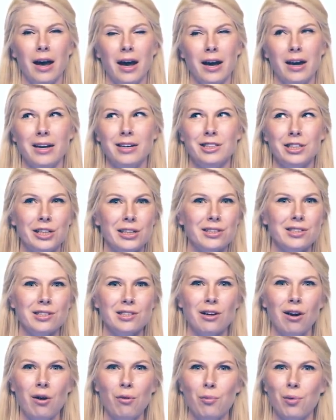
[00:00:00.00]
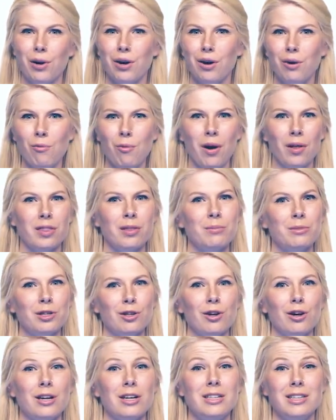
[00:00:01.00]
and chances are we're going to want them to
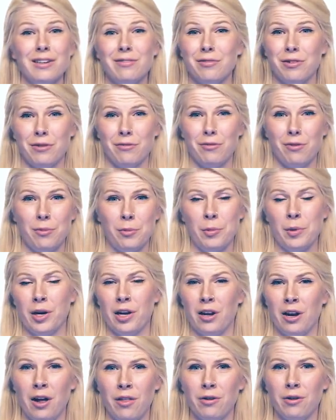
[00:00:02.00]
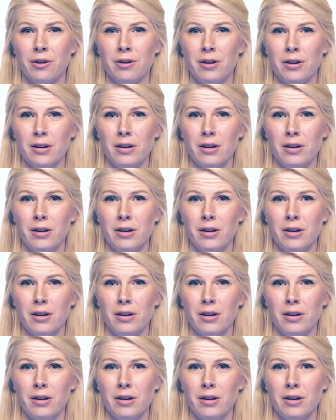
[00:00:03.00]
look different from one another.